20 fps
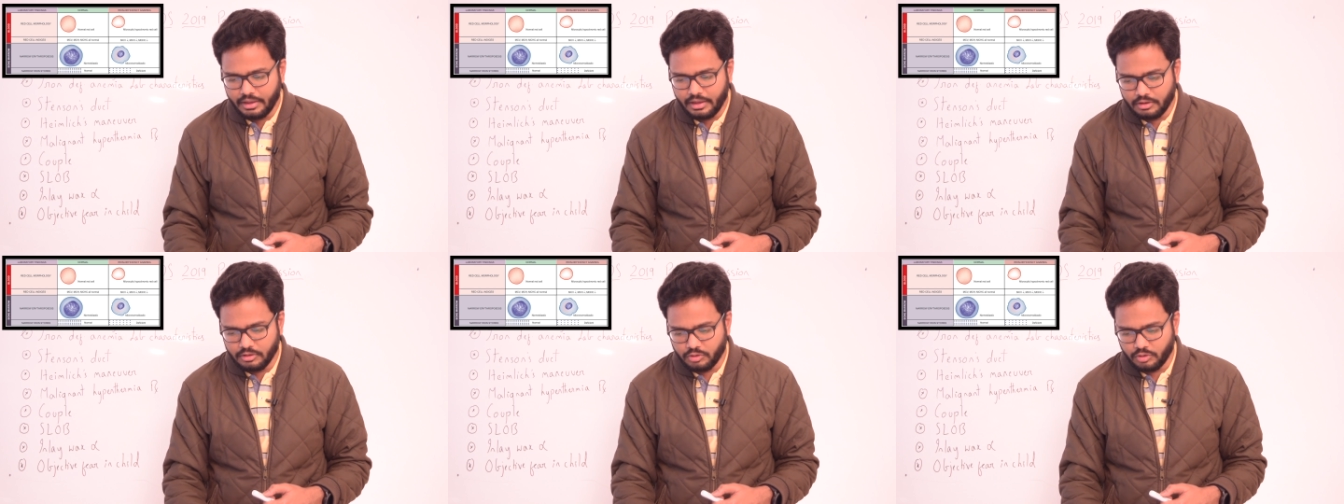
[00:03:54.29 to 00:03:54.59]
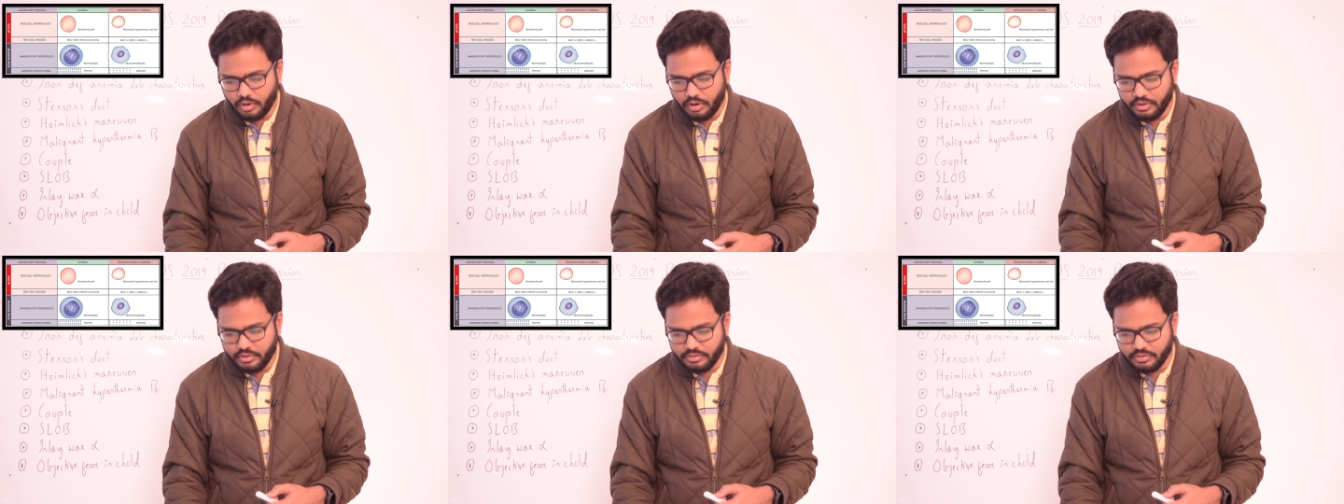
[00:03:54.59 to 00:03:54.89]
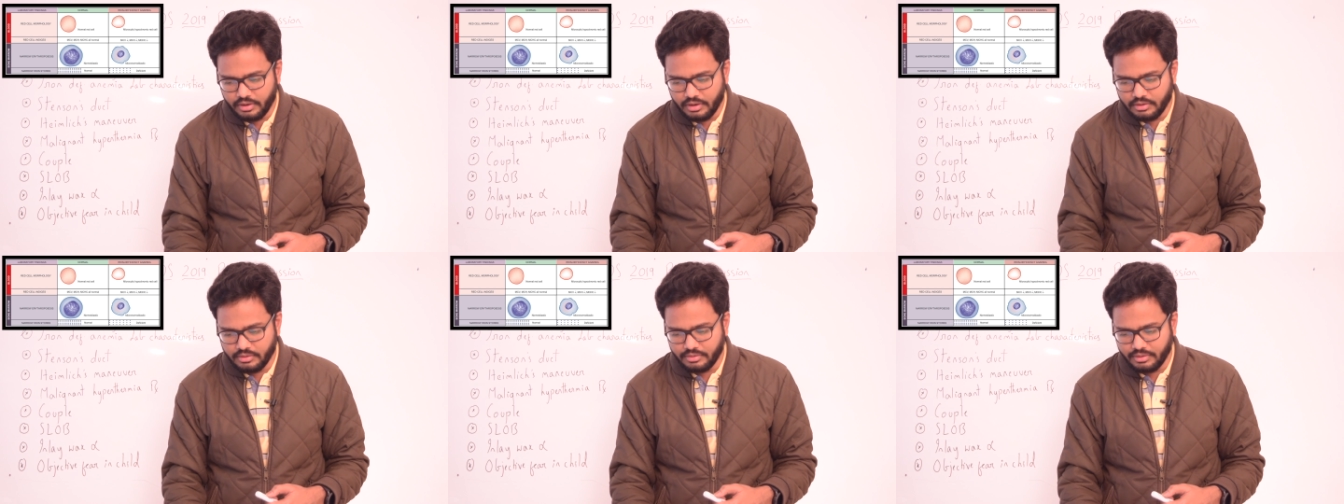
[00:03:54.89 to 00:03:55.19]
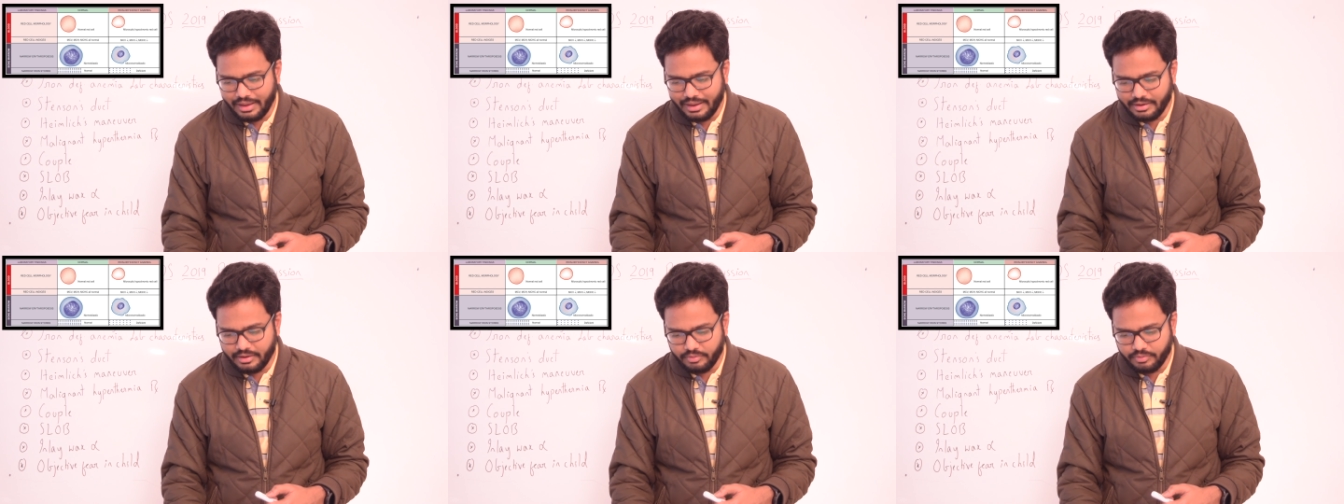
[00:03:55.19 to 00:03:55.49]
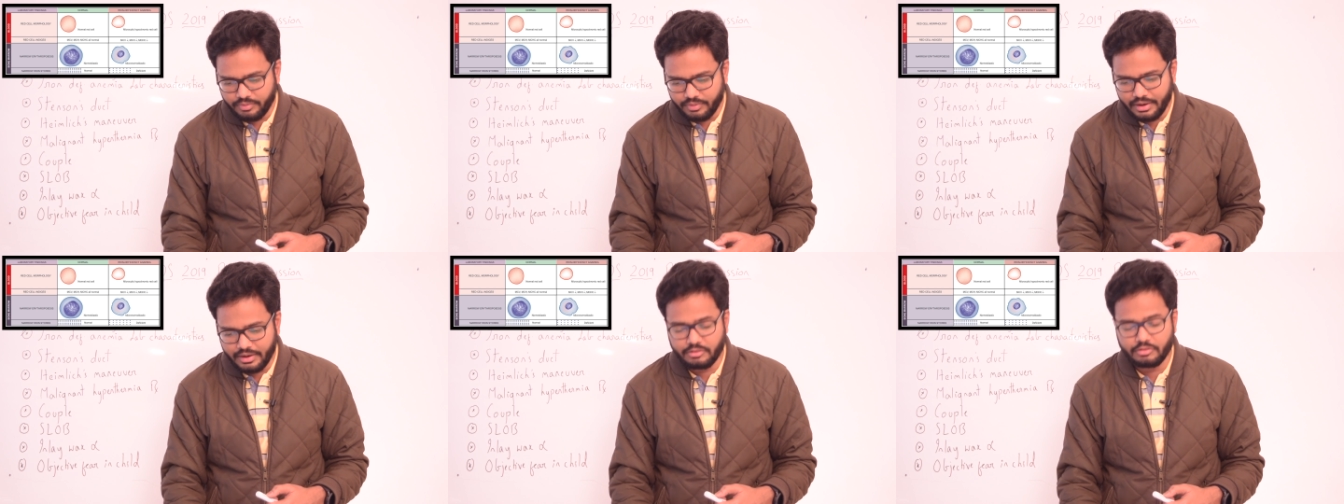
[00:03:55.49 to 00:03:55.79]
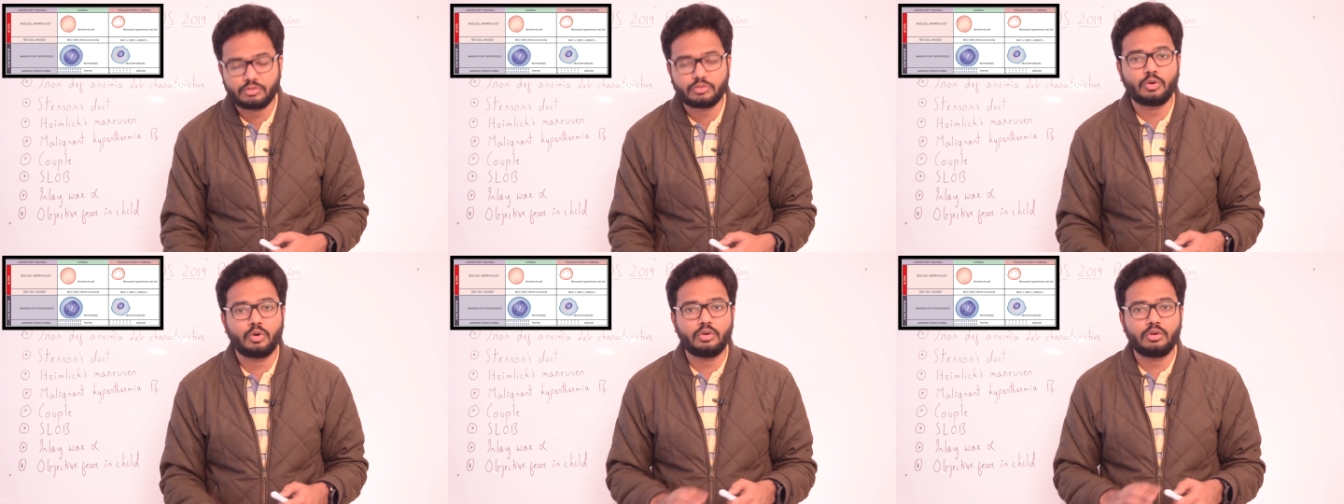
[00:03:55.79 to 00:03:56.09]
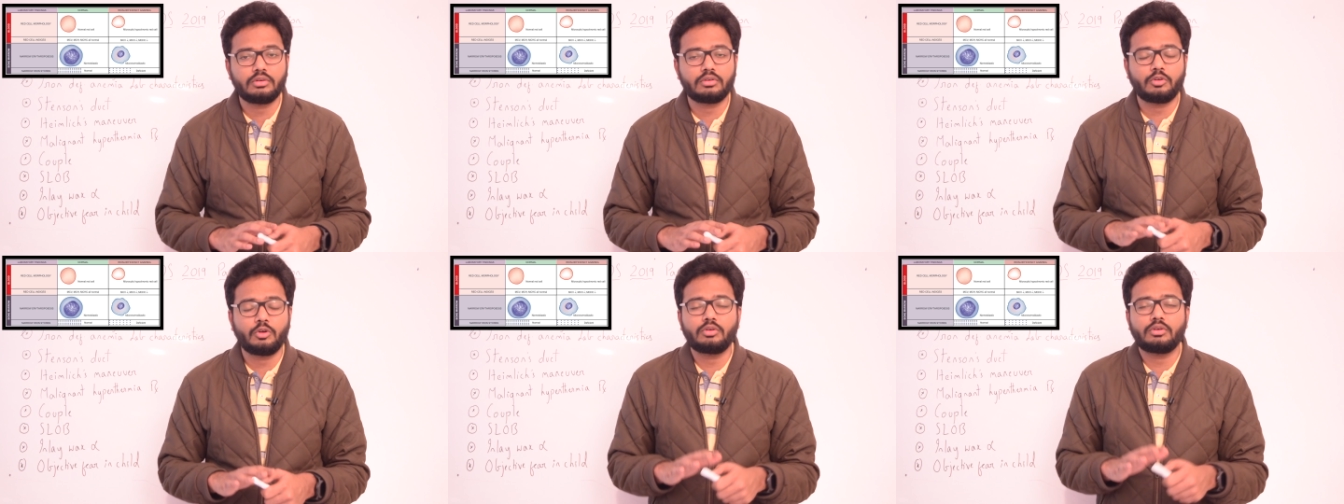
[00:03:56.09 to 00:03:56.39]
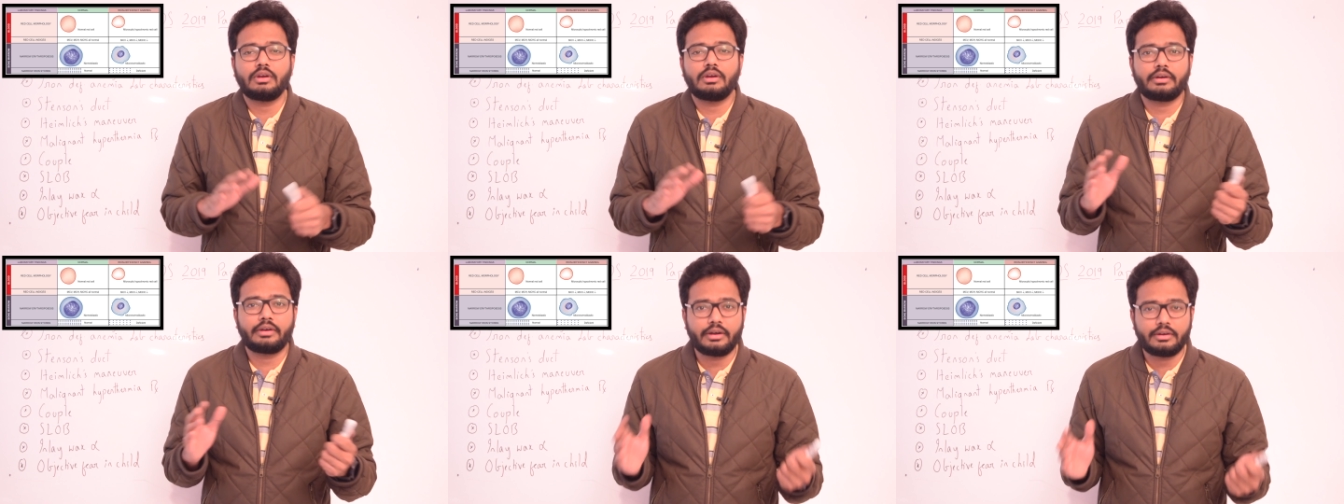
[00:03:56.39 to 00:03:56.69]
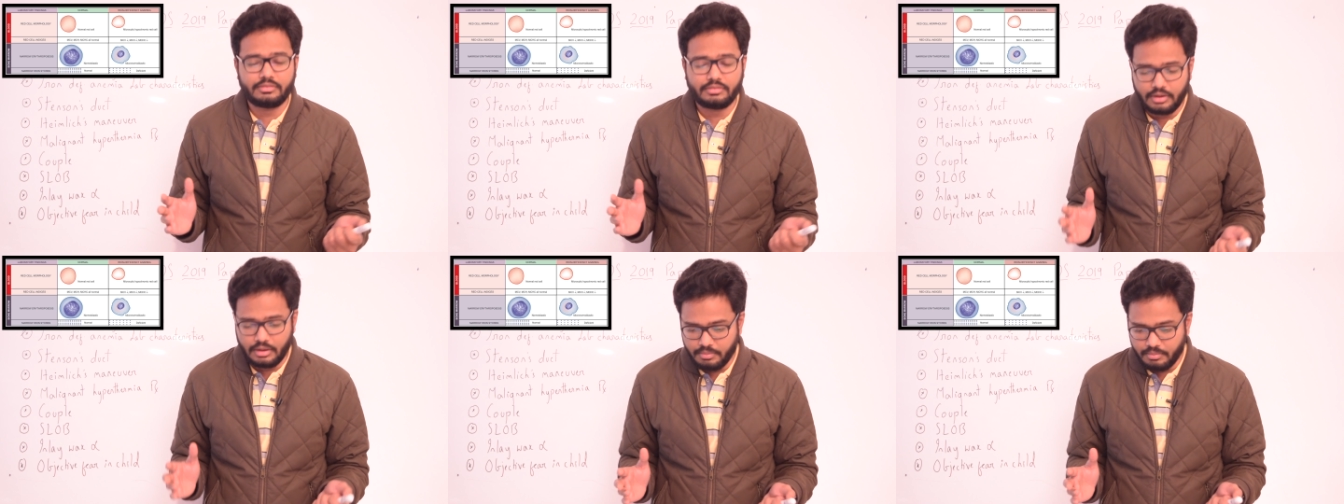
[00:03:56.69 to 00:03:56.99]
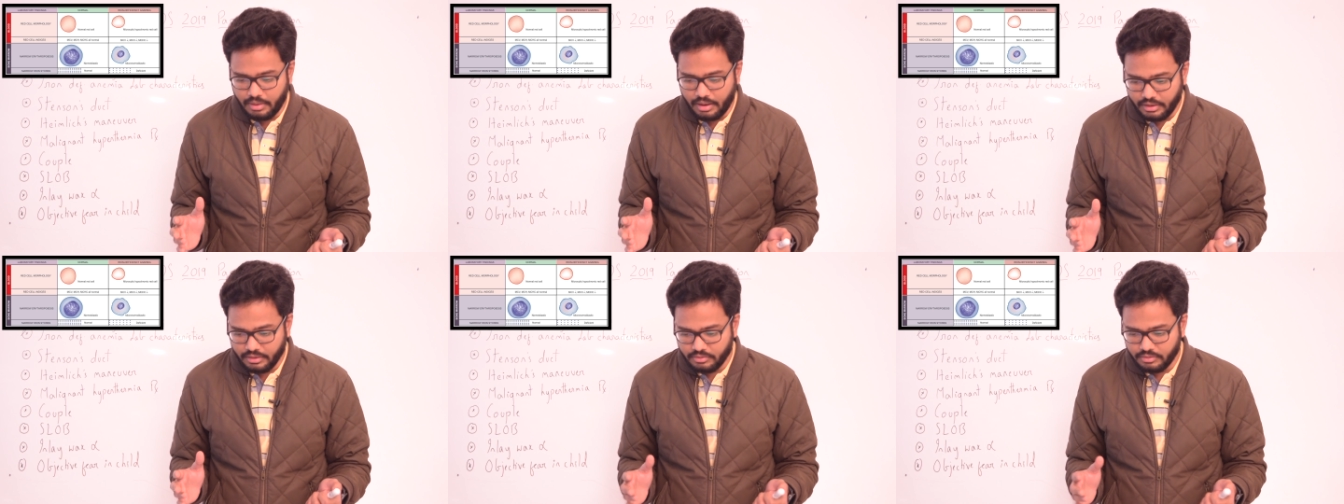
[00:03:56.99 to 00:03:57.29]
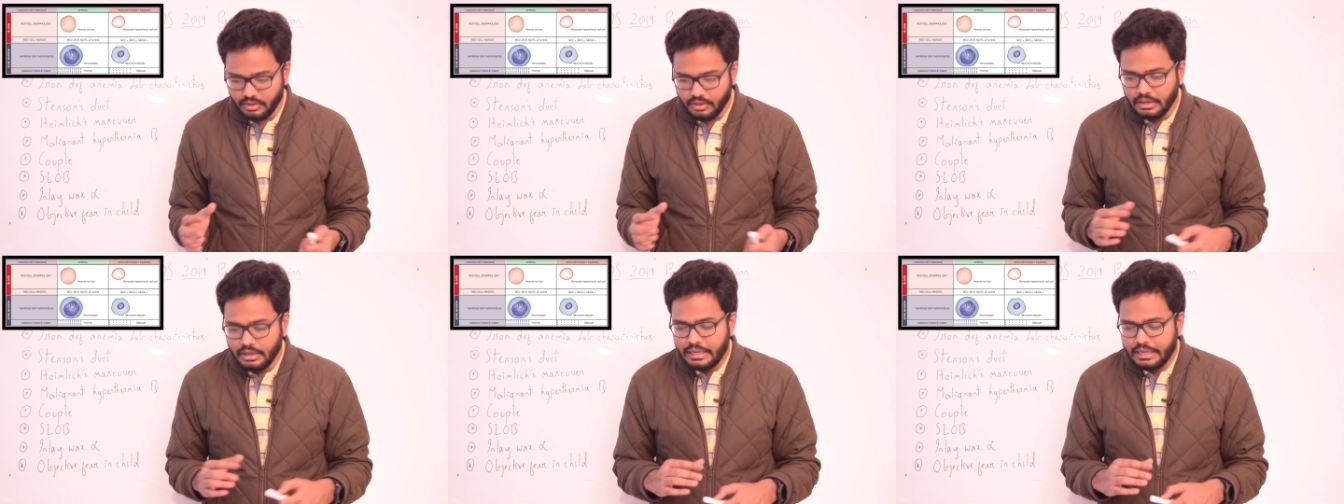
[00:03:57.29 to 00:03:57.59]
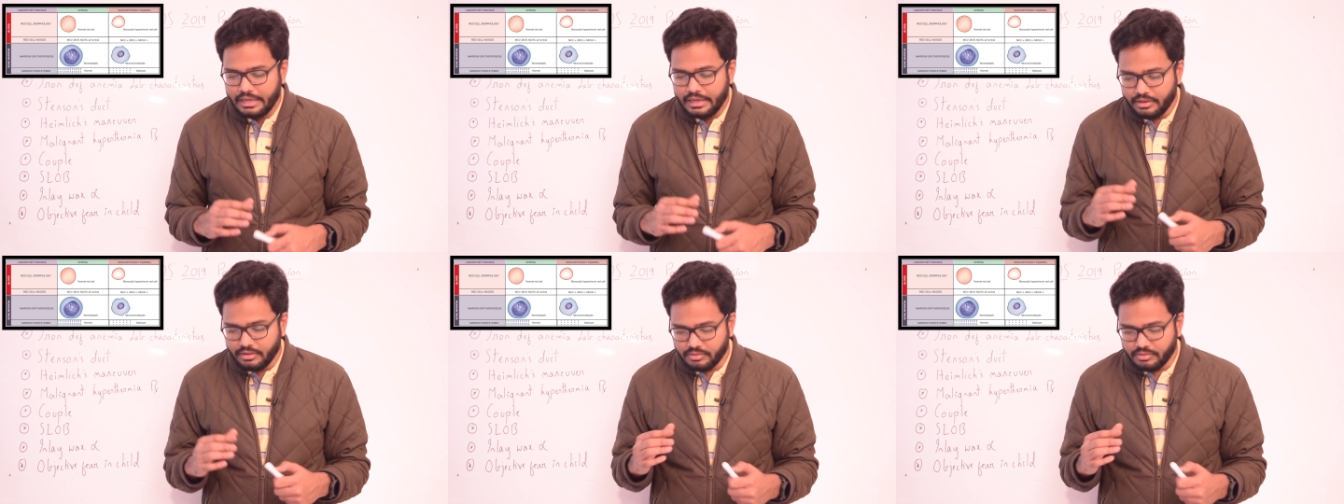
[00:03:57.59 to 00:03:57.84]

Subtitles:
erythroid cells and reflects total red cell mass,